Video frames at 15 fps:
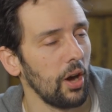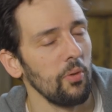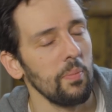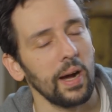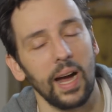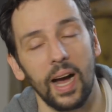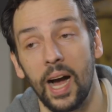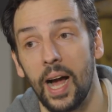Oh
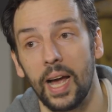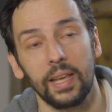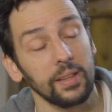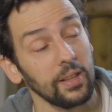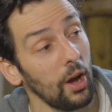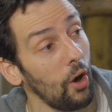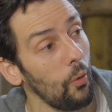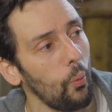my, I
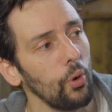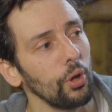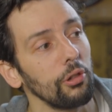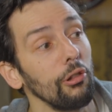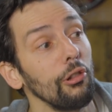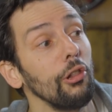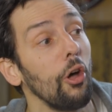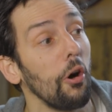would
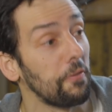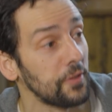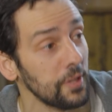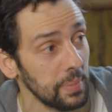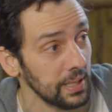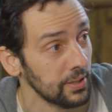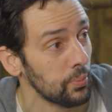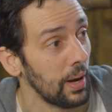love to
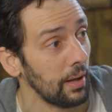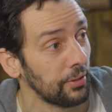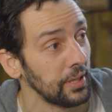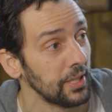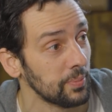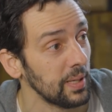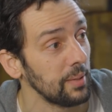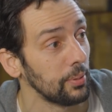be as wealthy
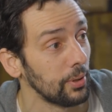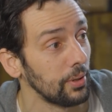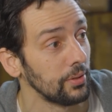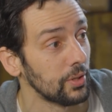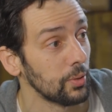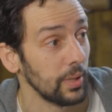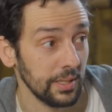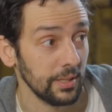as people
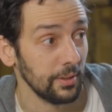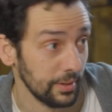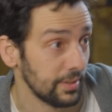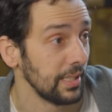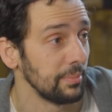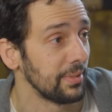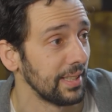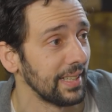on Twitter
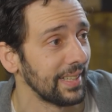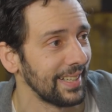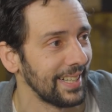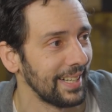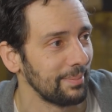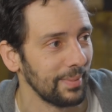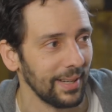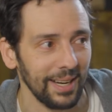seem to think I
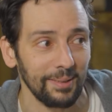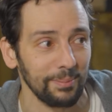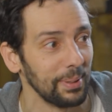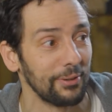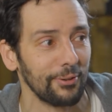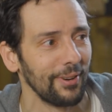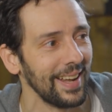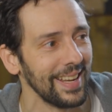am. I'd
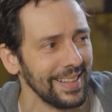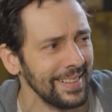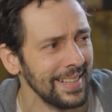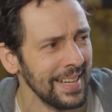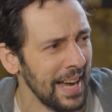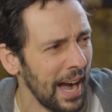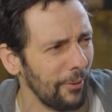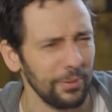be great.
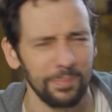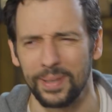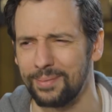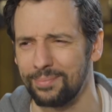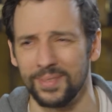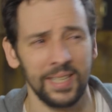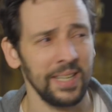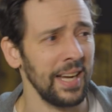I
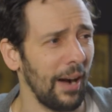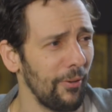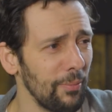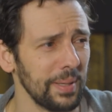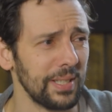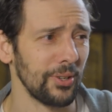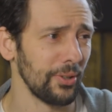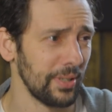
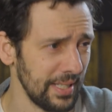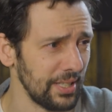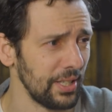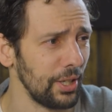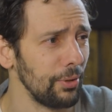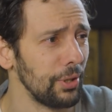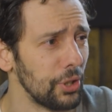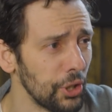wouldn't be talking to
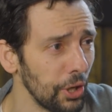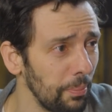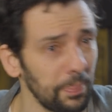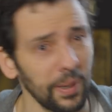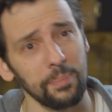you, you chump.